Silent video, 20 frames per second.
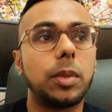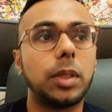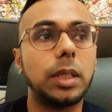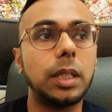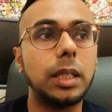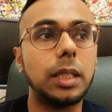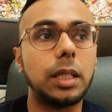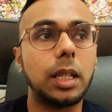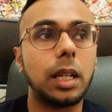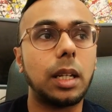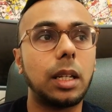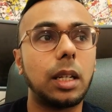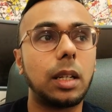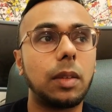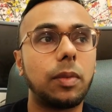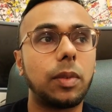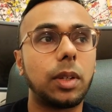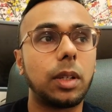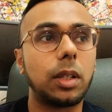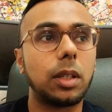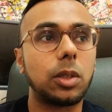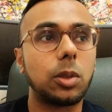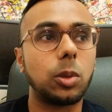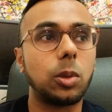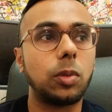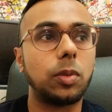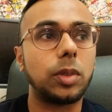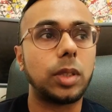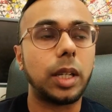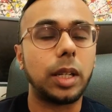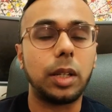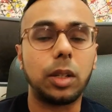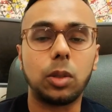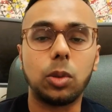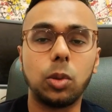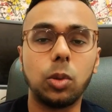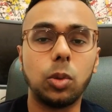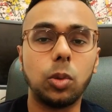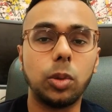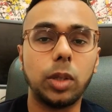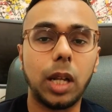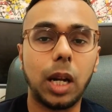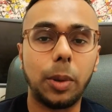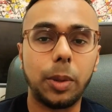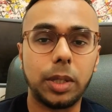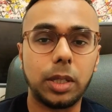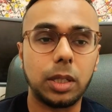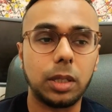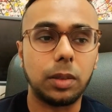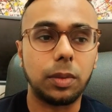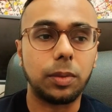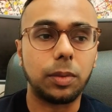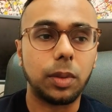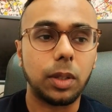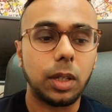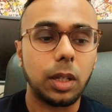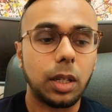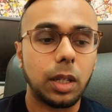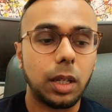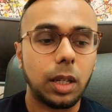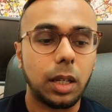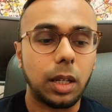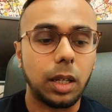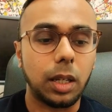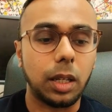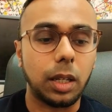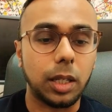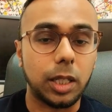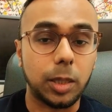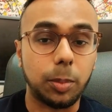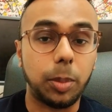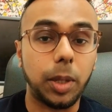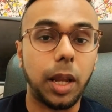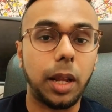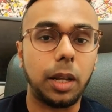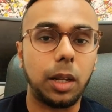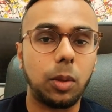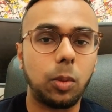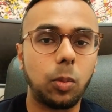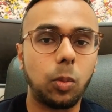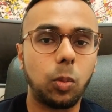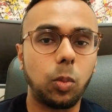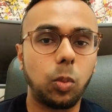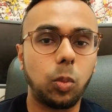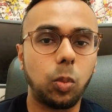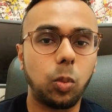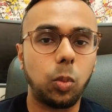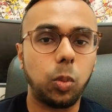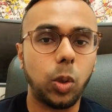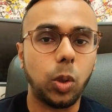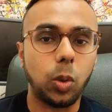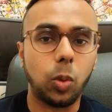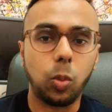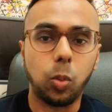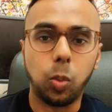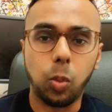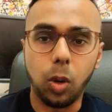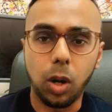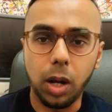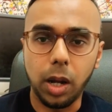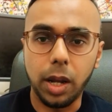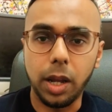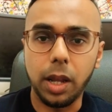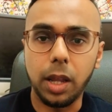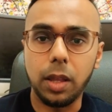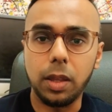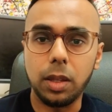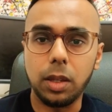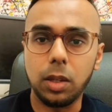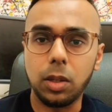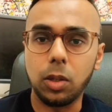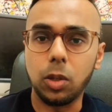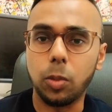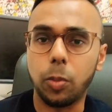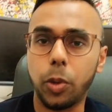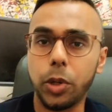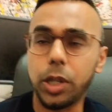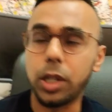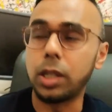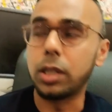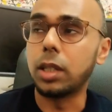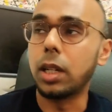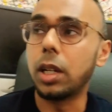detailing the sort of technical narrative, explaining why your project is